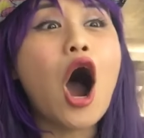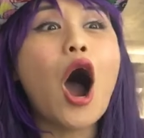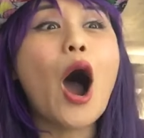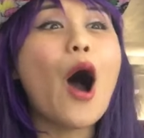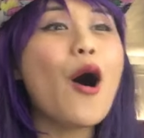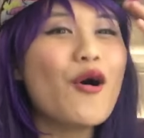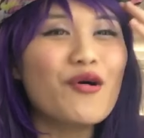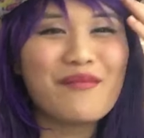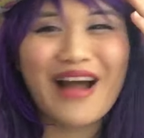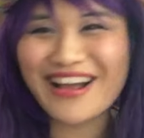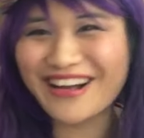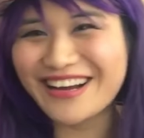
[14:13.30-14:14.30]
oh
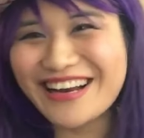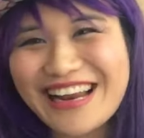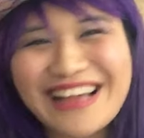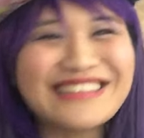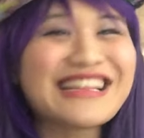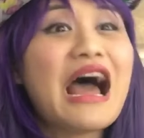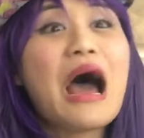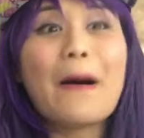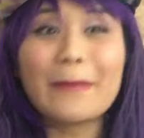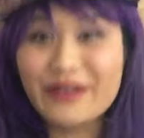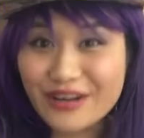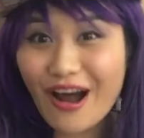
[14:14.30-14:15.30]
my
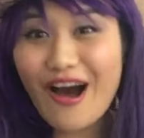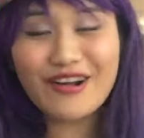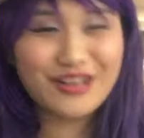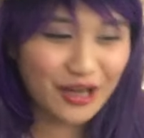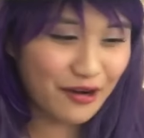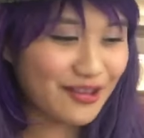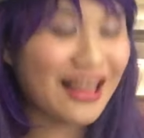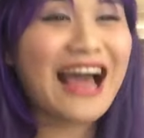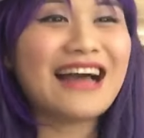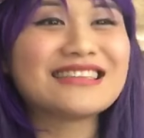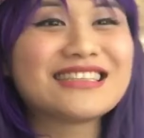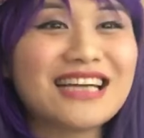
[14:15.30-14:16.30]
goodness! Dogtooth
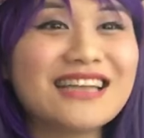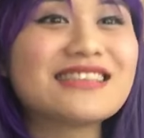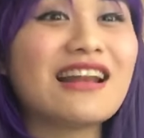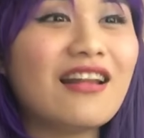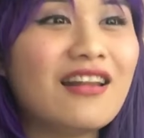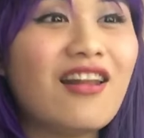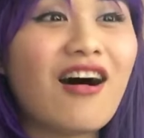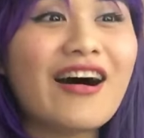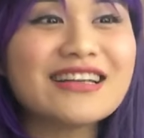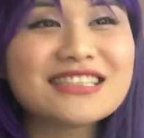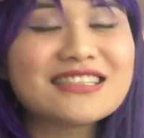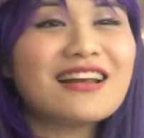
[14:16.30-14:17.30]
has just
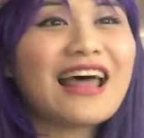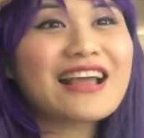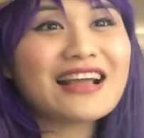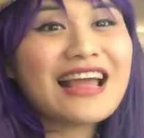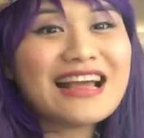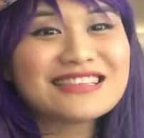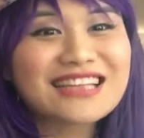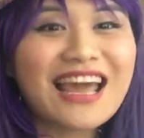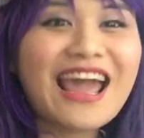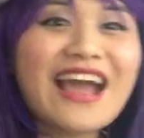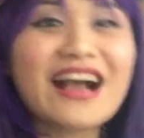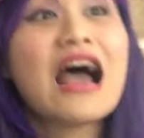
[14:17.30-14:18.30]
launched like his
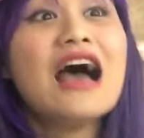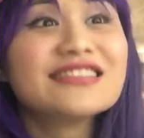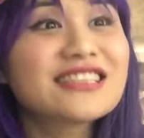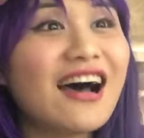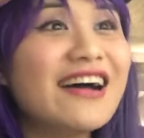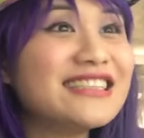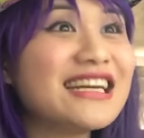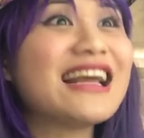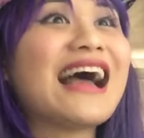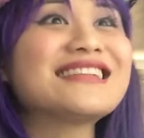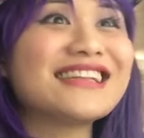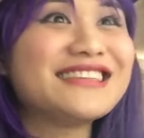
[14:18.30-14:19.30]
kick. Sanji
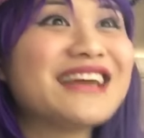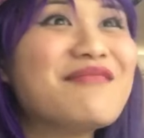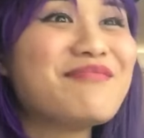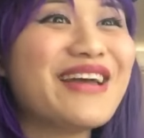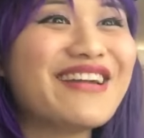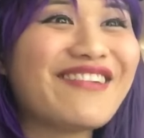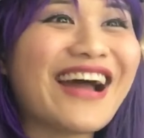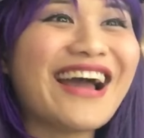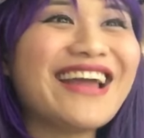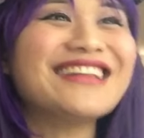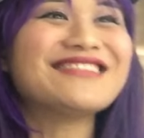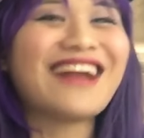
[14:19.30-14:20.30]
has to jump in,
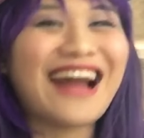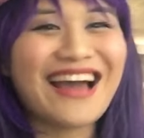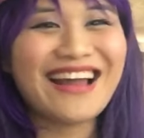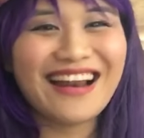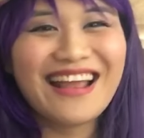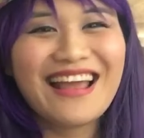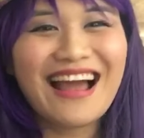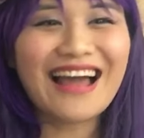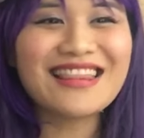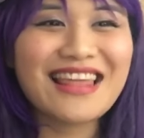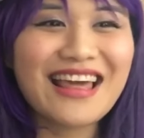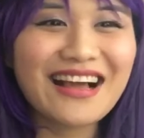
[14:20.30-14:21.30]
right? Right?
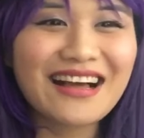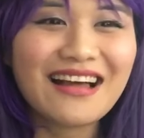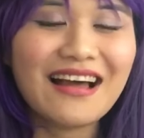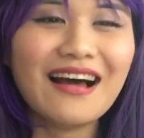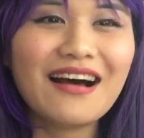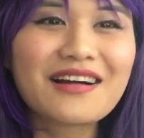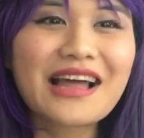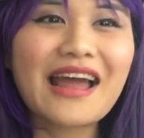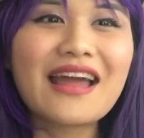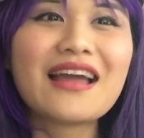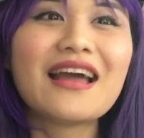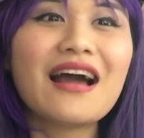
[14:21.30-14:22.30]
I think?
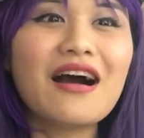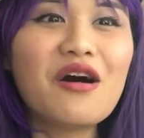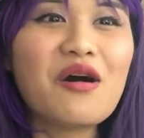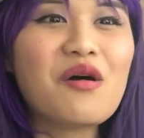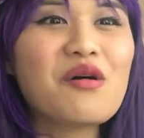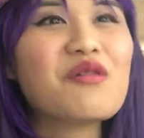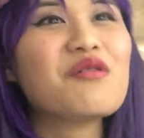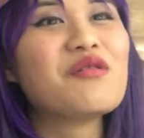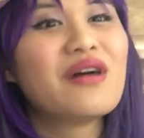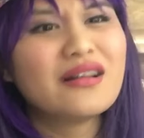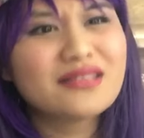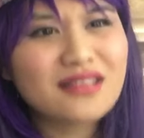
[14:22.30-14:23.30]
Okay. Oh,